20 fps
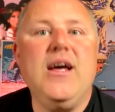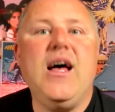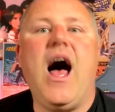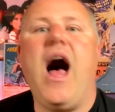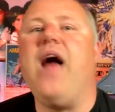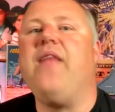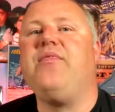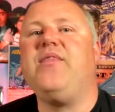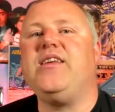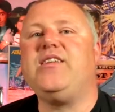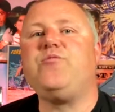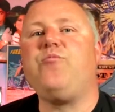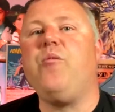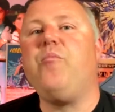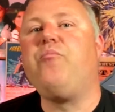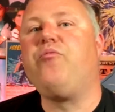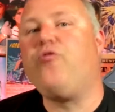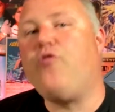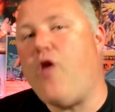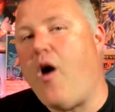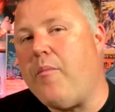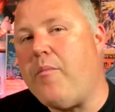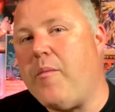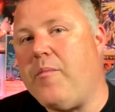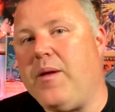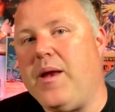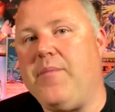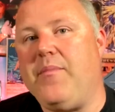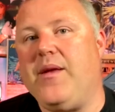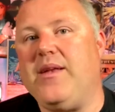and this will
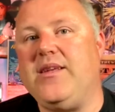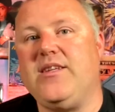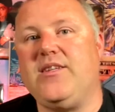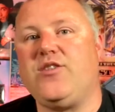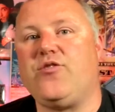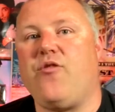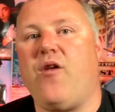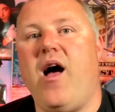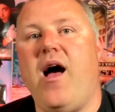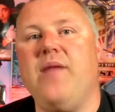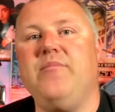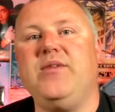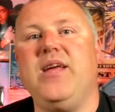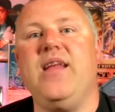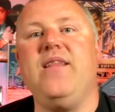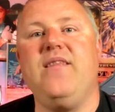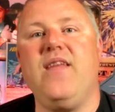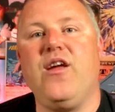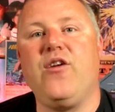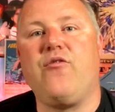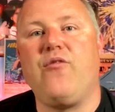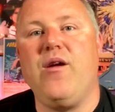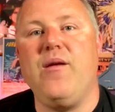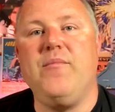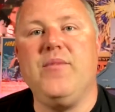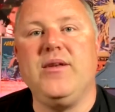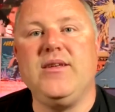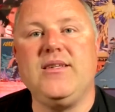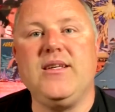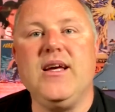probably be described in the
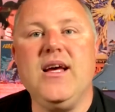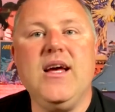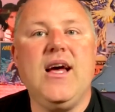agreement